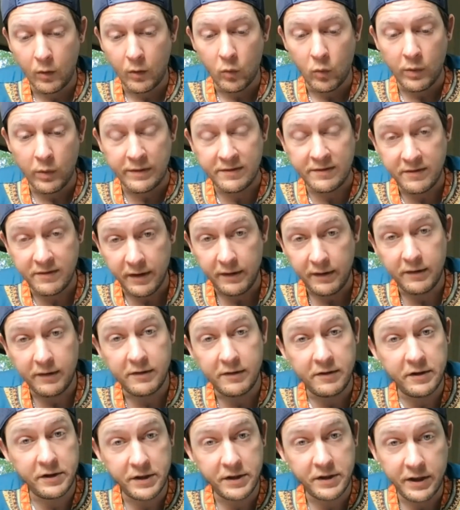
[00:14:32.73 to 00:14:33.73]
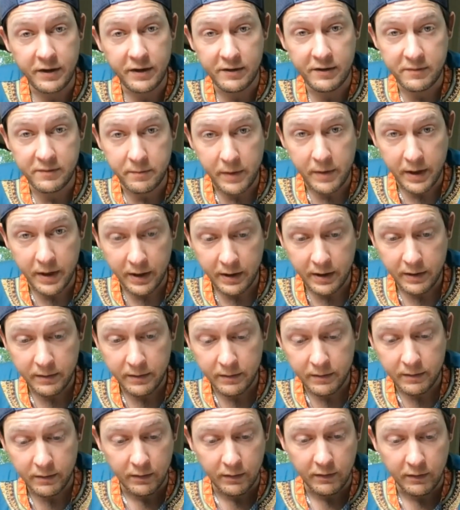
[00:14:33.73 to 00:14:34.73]
Once that decision is
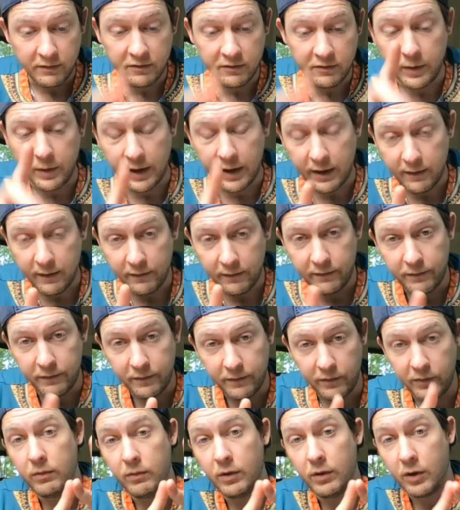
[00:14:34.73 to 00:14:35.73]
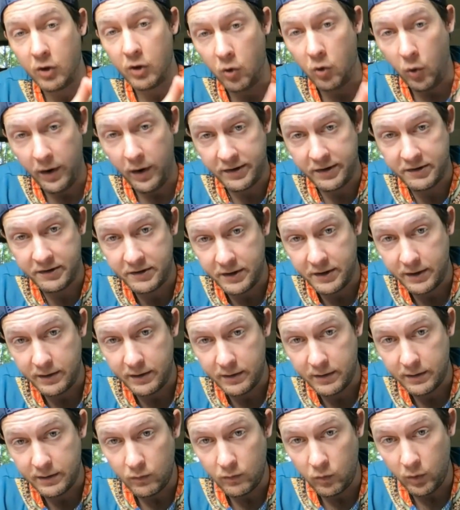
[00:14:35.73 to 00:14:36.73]
made, so we have a
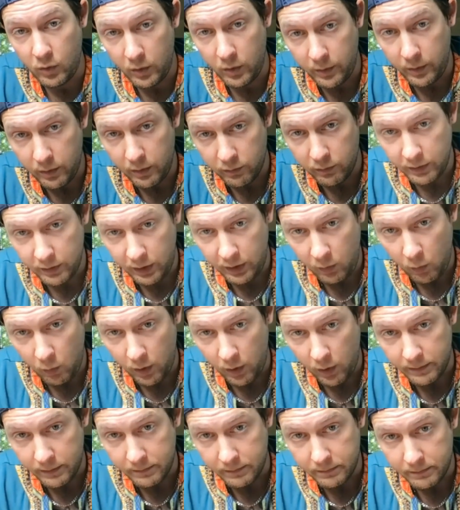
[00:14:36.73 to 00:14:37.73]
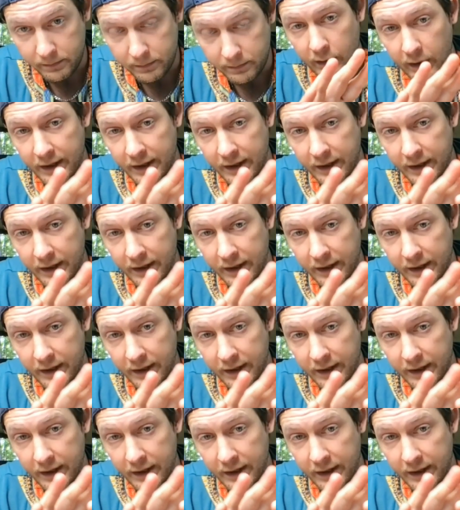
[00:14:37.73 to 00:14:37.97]
question, what do we really want?